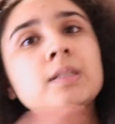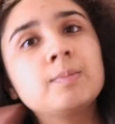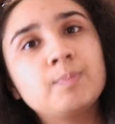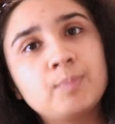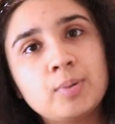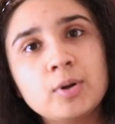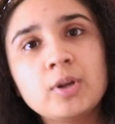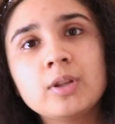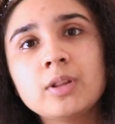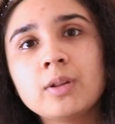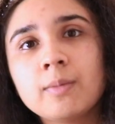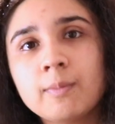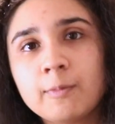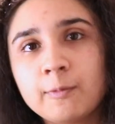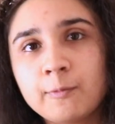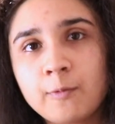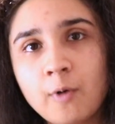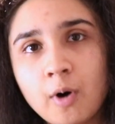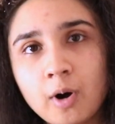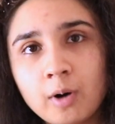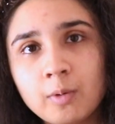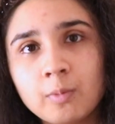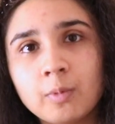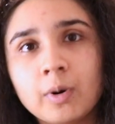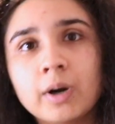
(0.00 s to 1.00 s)
put them
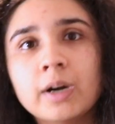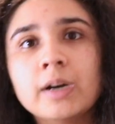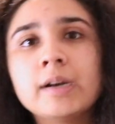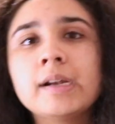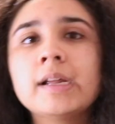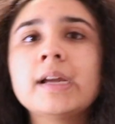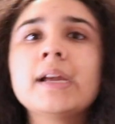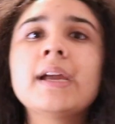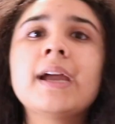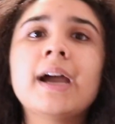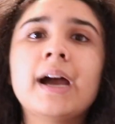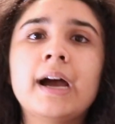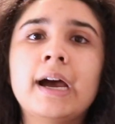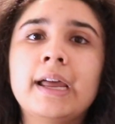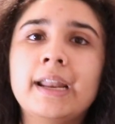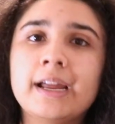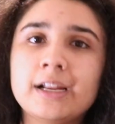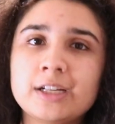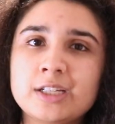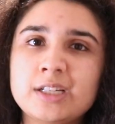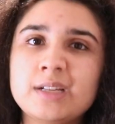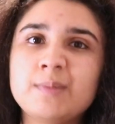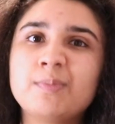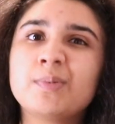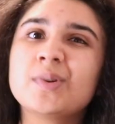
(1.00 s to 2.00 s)
forward and
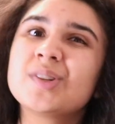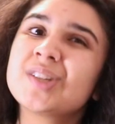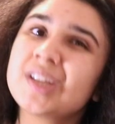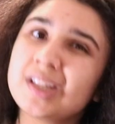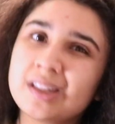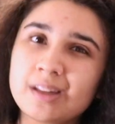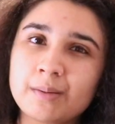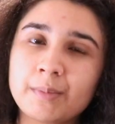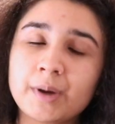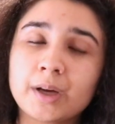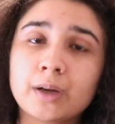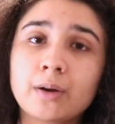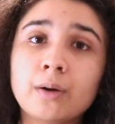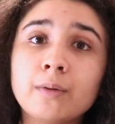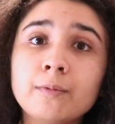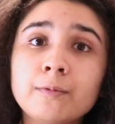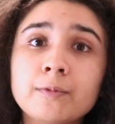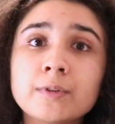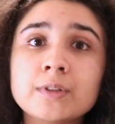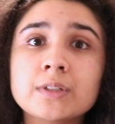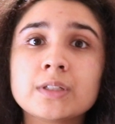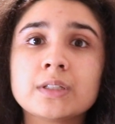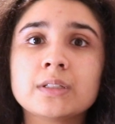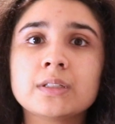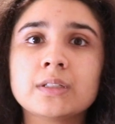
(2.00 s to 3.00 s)
actually present them at
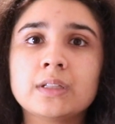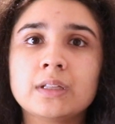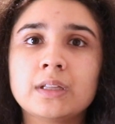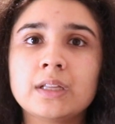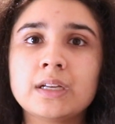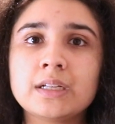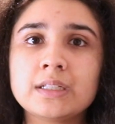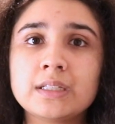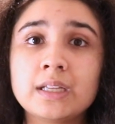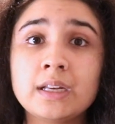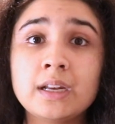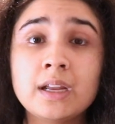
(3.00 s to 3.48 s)
conferences and things.